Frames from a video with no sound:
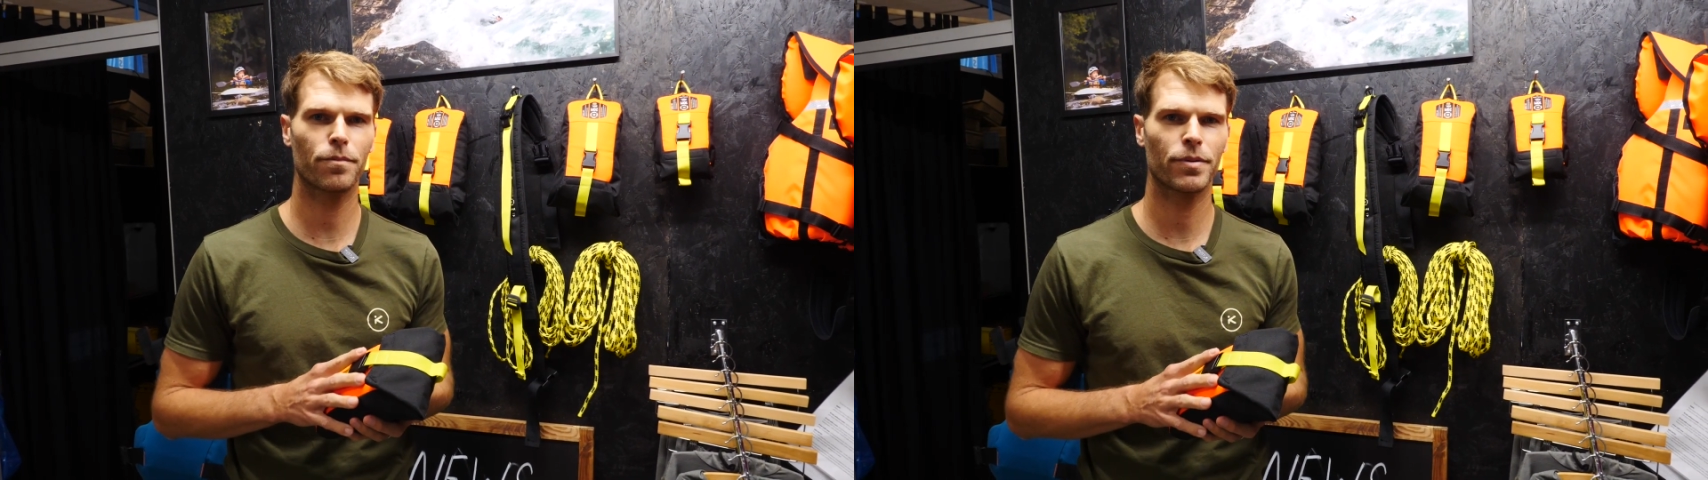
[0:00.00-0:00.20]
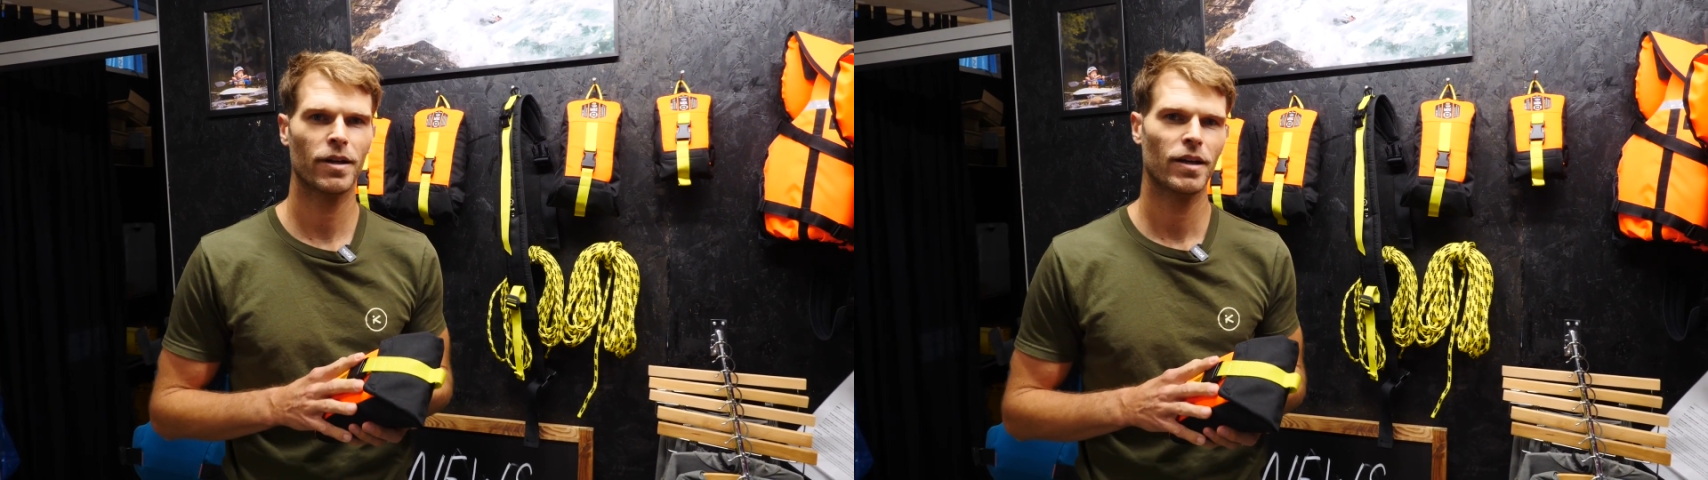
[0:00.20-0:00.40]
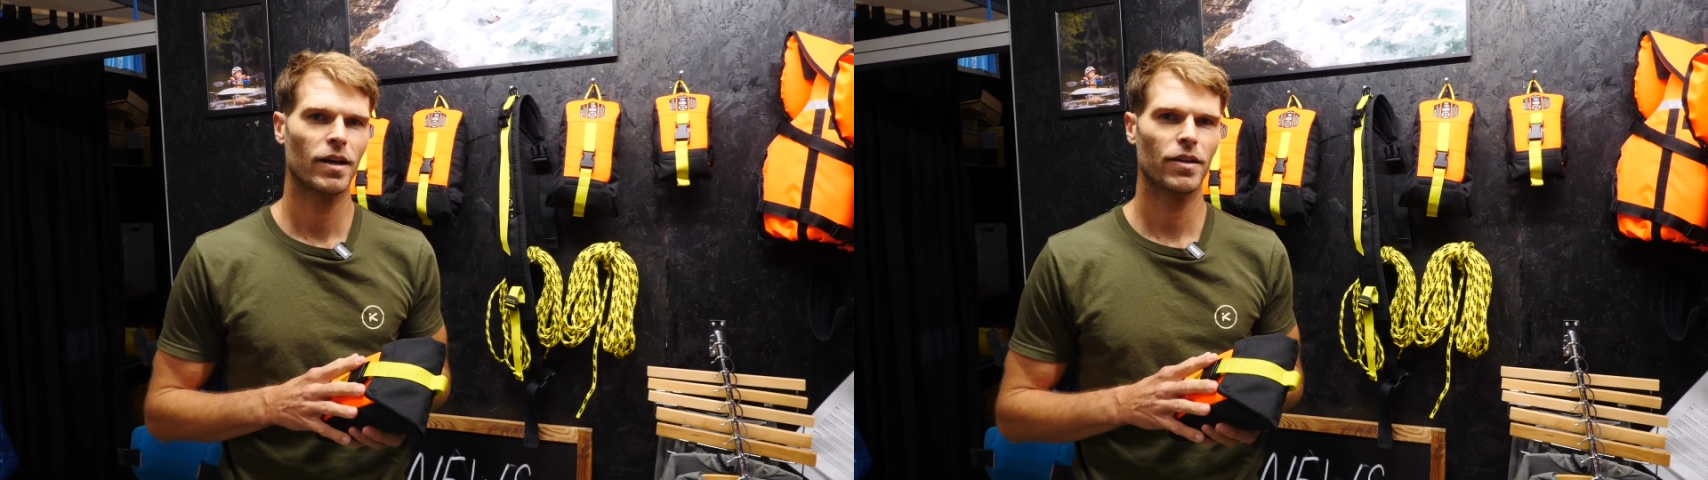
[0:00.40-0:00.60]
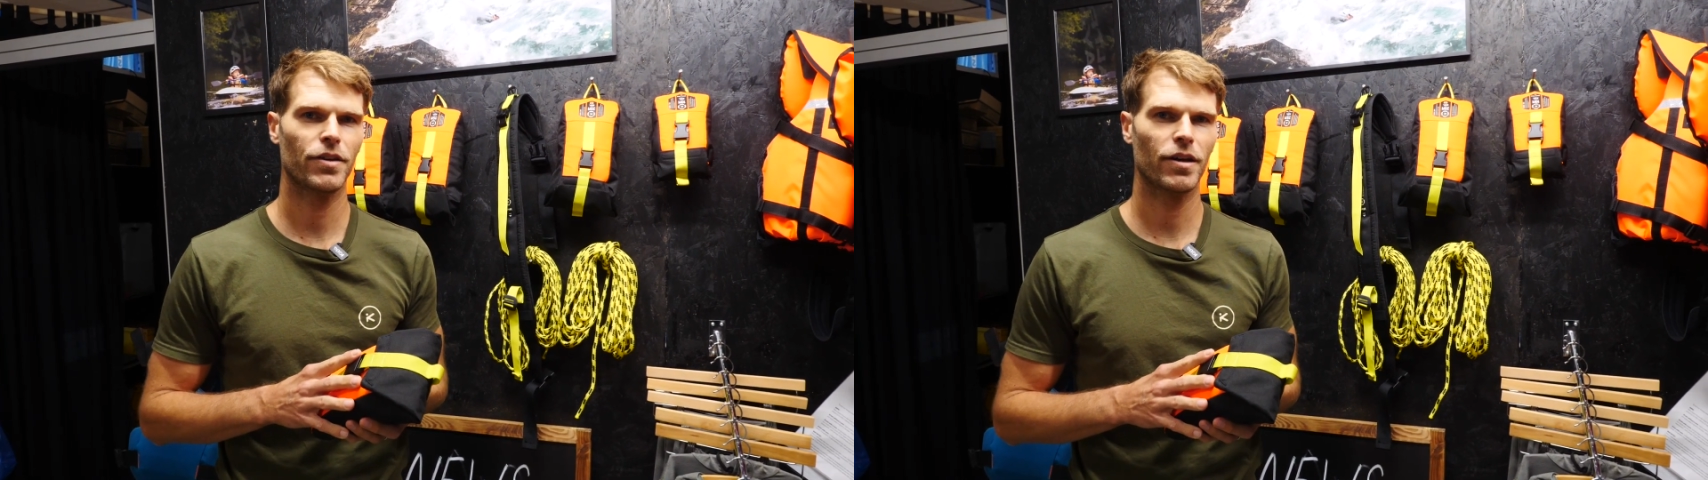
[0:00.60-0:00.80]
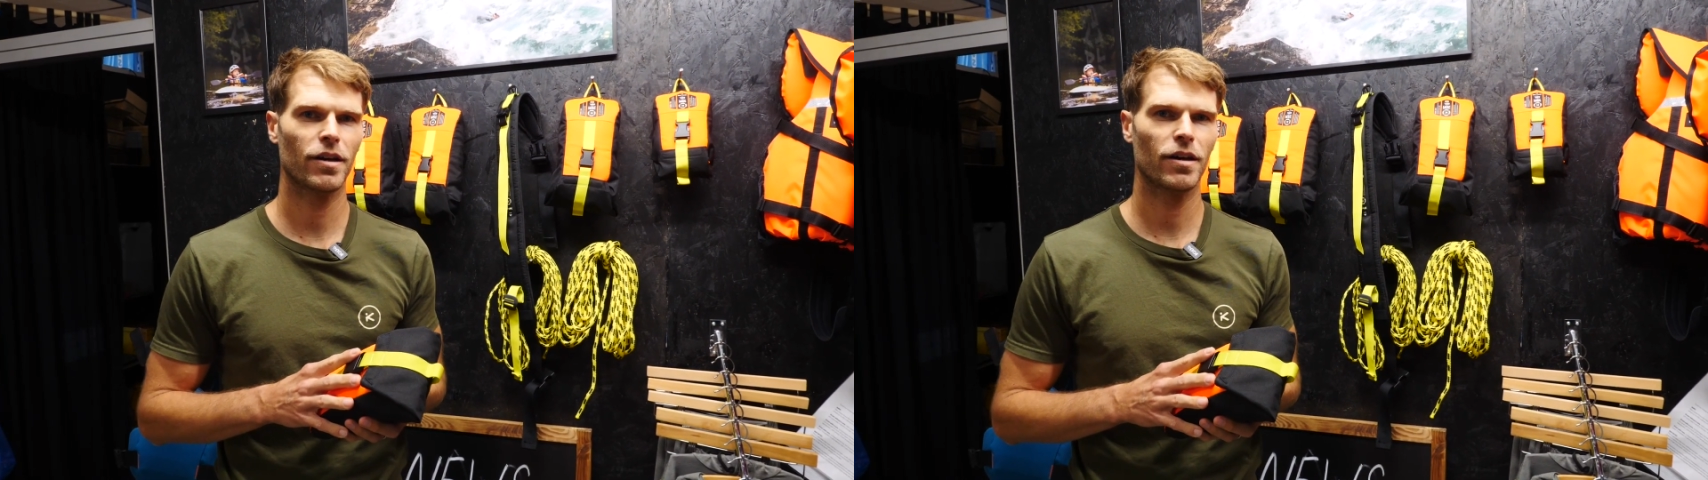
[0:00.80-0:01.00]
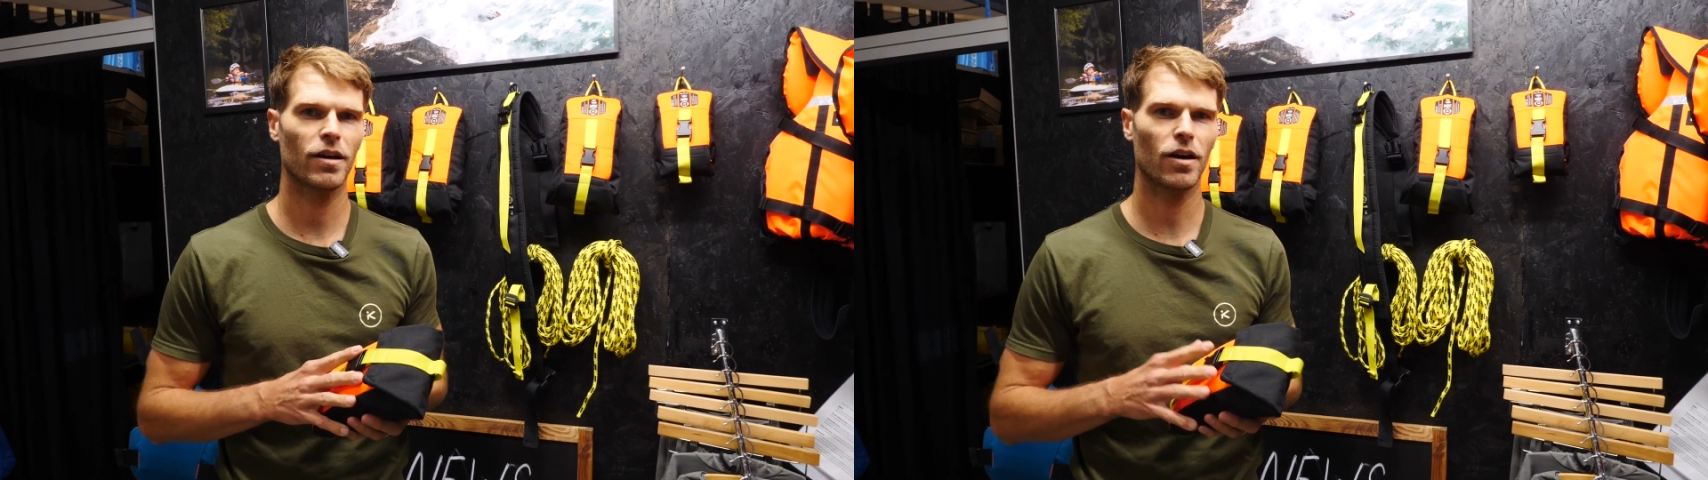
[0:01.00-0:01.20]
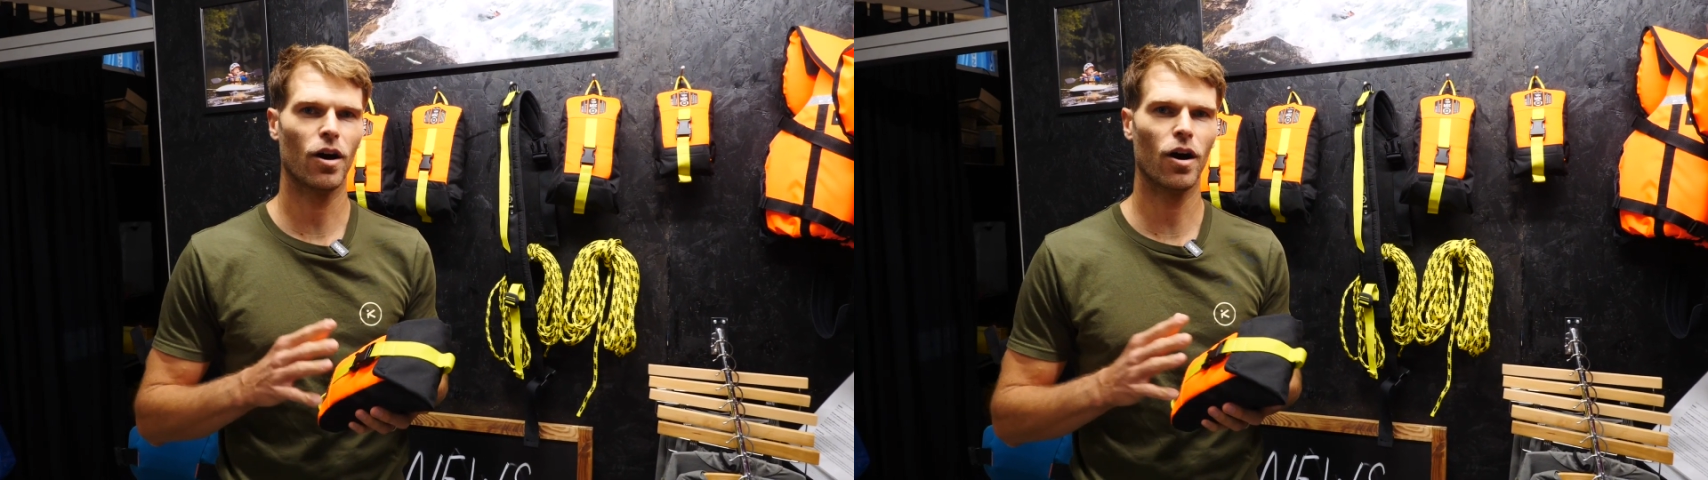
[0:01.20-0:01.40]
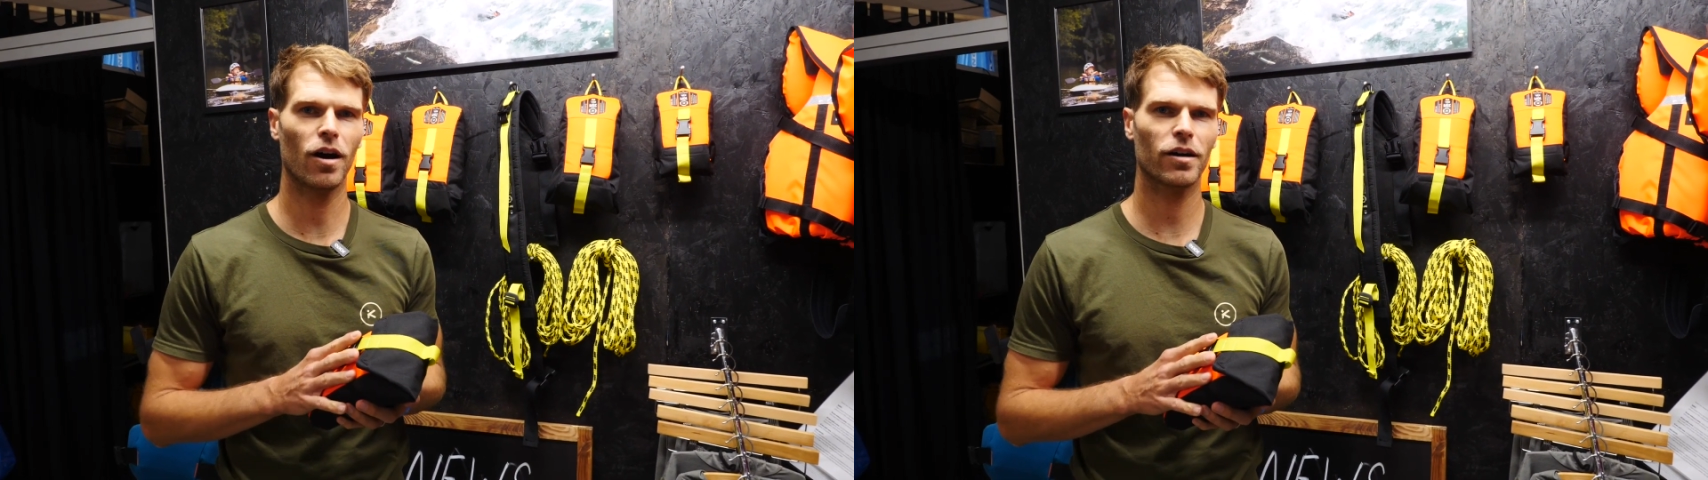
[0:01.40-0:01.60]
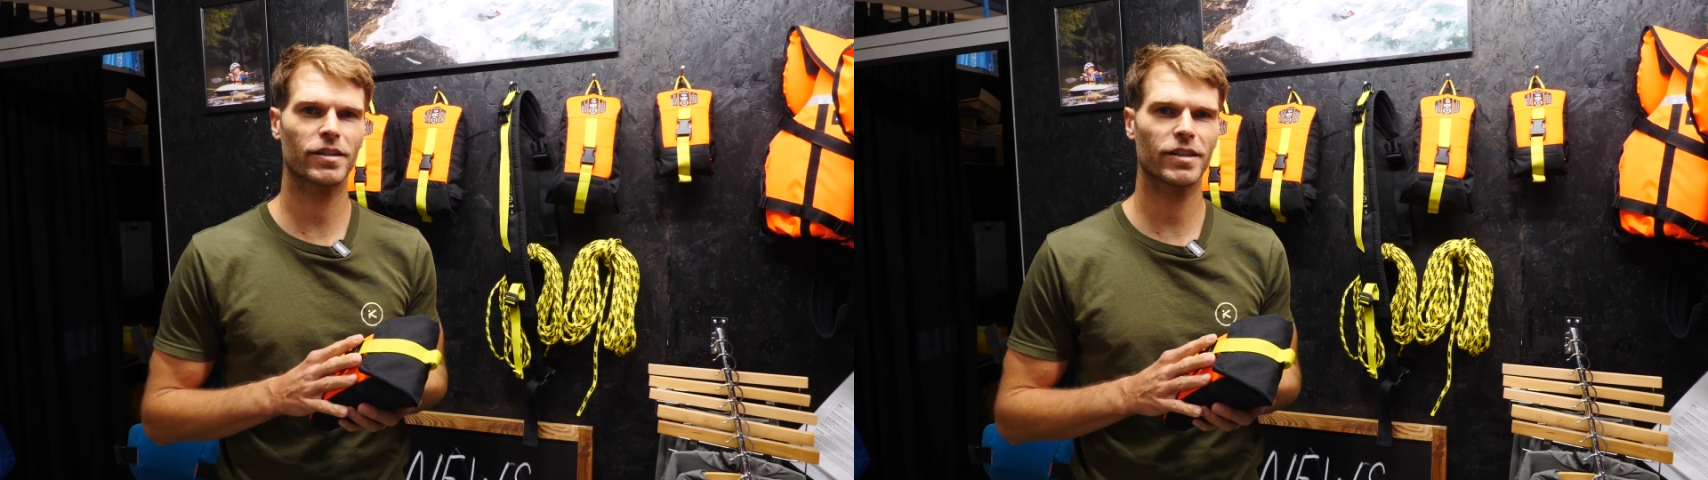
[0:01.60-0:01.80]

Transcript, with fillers: the Hawk,